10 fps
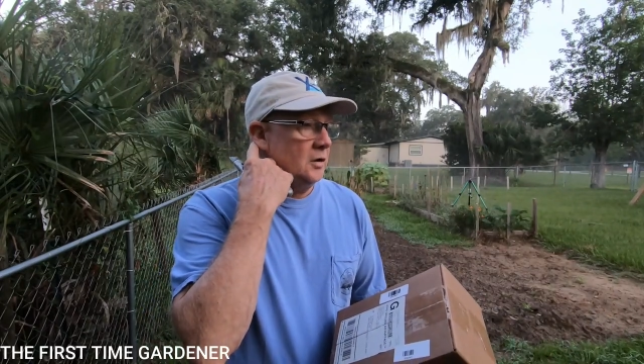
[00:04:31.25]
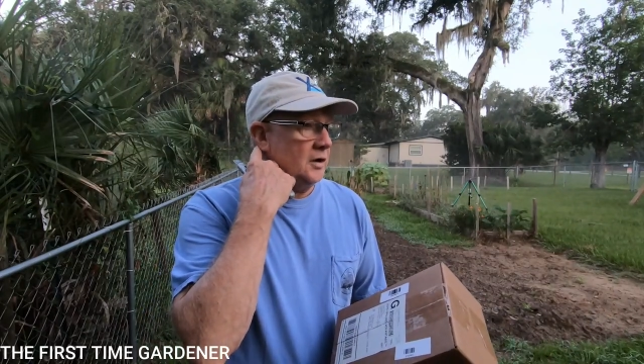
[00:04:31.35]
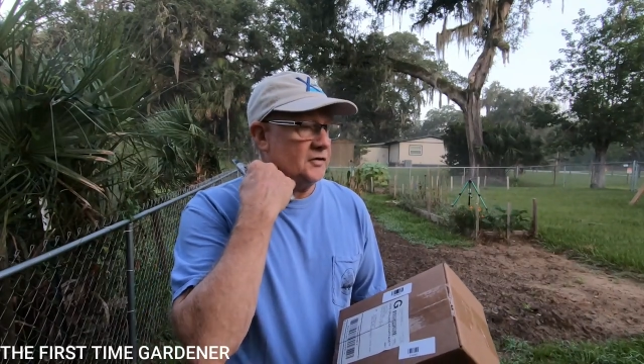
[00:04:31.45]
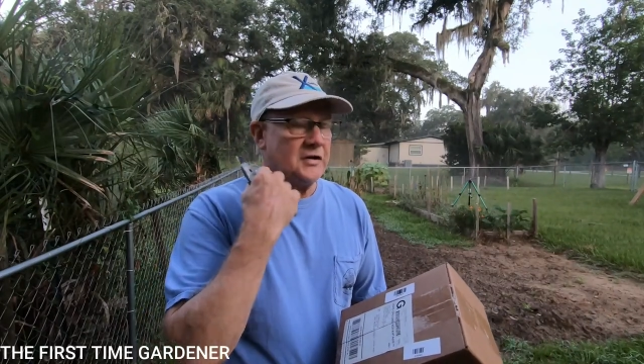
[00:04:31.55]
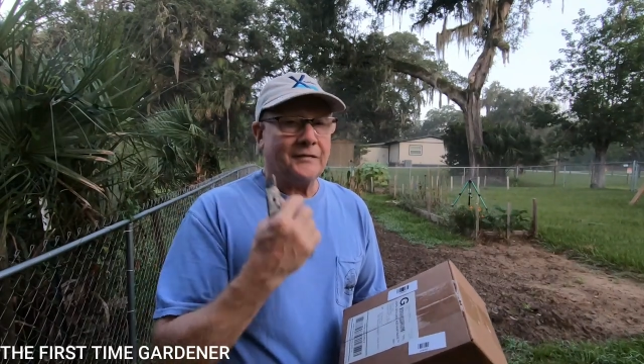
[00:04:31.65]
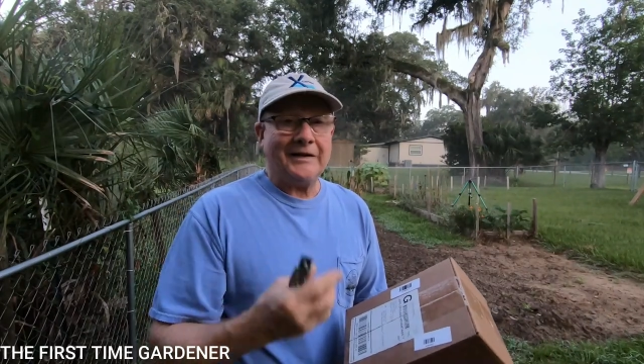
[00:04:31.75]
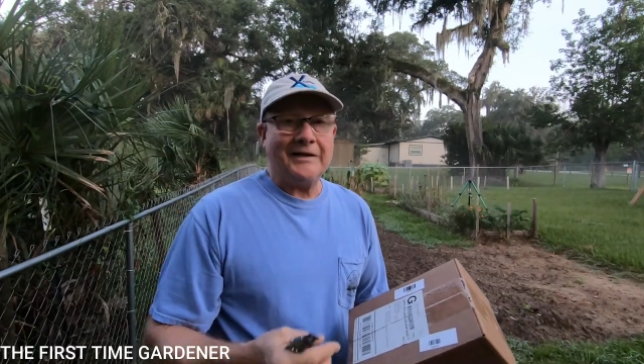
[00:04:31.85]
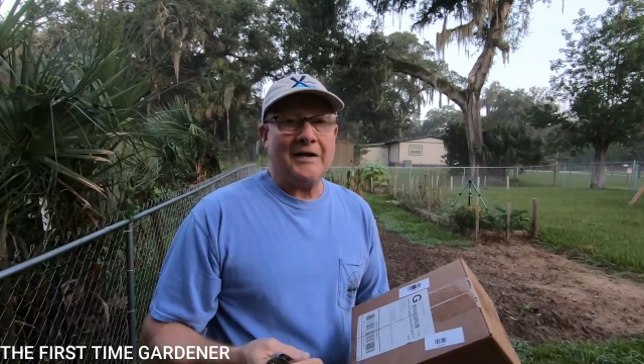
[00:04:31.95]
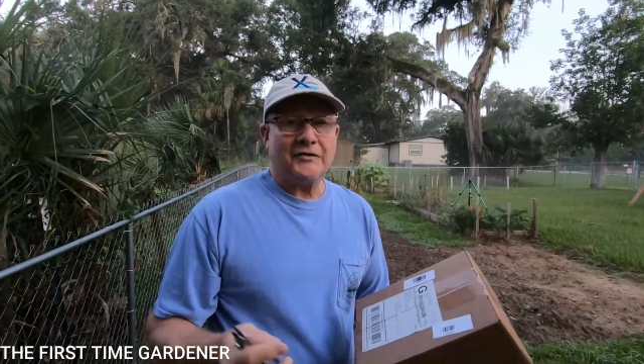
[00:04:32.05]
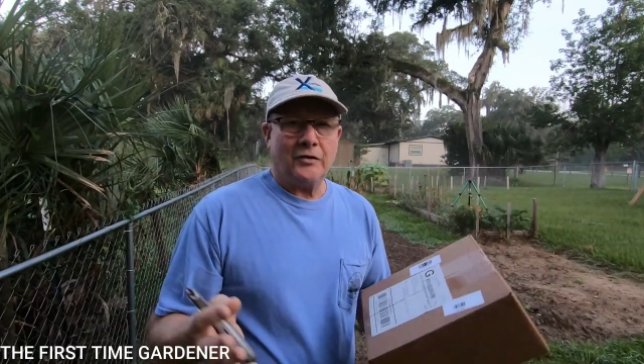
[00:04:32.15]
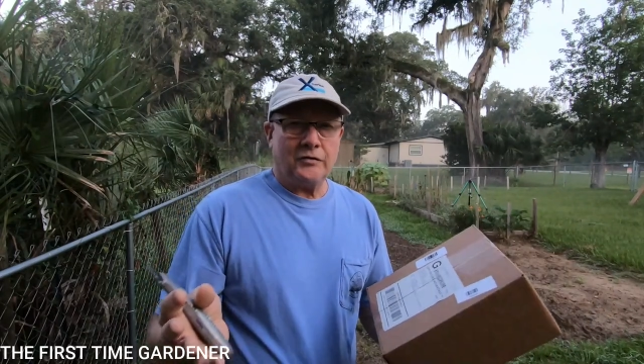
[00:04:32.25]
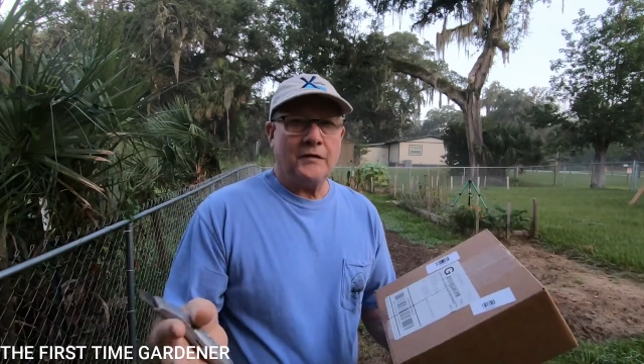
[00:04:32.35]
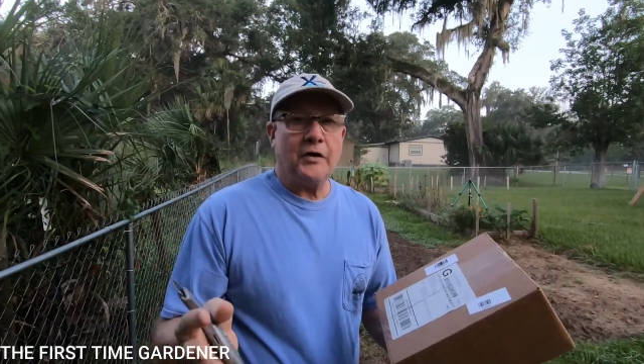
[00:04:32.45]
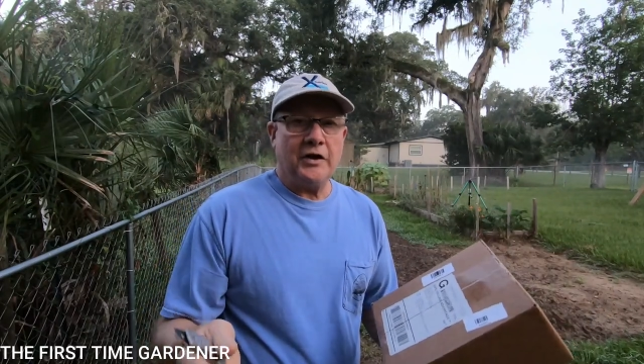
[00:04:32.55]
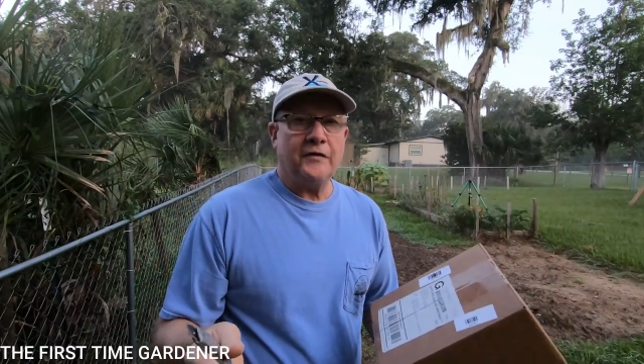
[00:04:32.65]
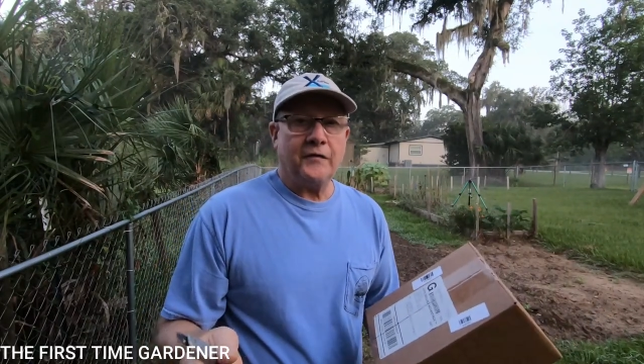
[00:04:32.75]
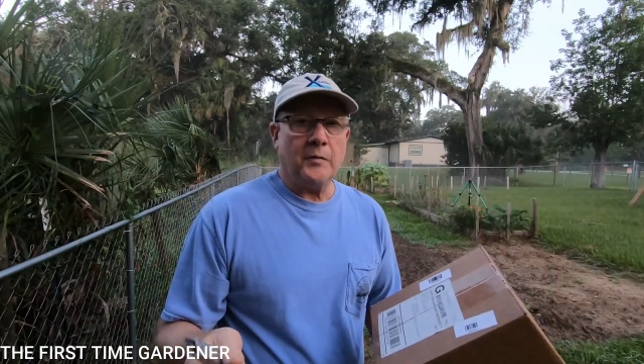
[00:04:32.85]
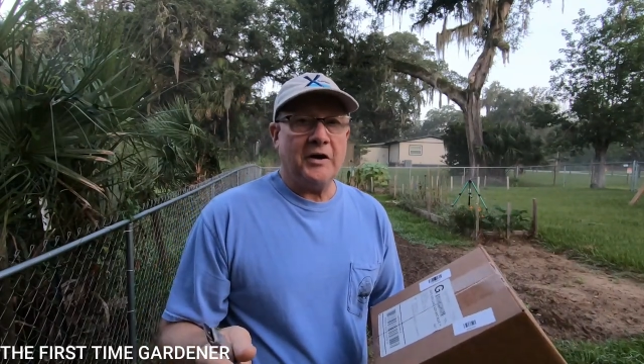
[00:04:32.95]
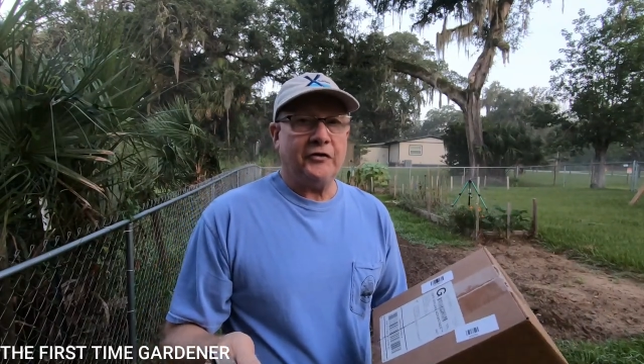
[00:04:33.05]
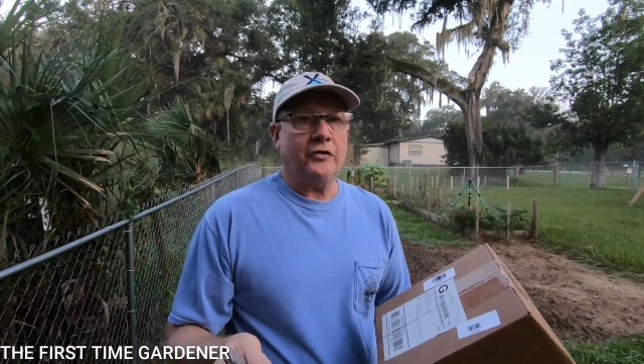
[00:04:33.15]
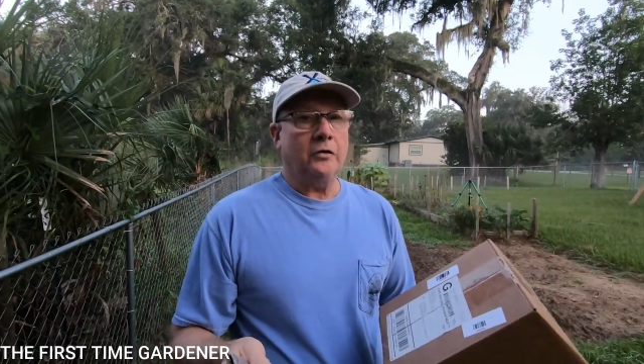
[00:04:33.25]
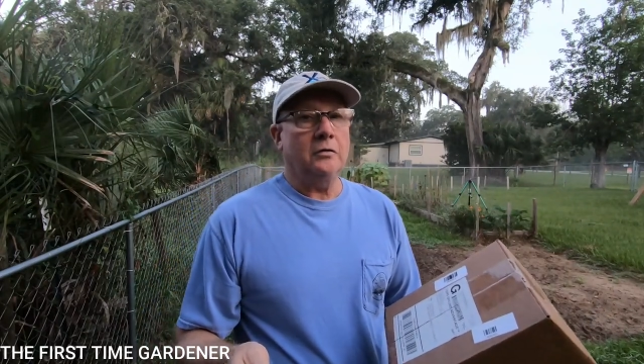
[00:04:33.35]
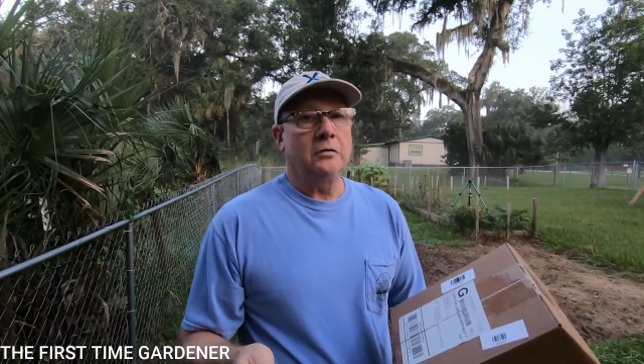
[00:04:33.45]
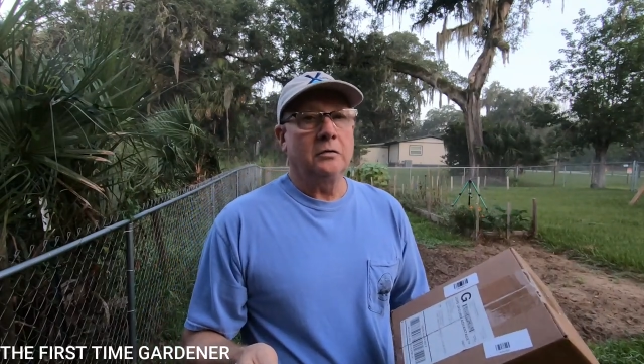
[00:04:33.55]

and stuff like that. So it's very informational.